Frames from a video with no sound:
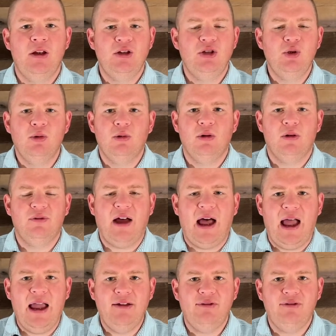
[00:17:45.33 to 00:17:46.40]
You
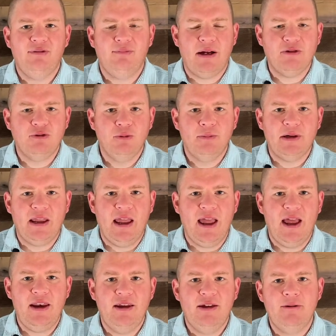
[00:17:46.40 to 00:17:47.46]
revive my drooping
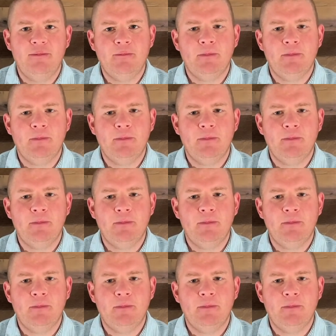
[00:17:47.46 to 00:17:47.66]
head.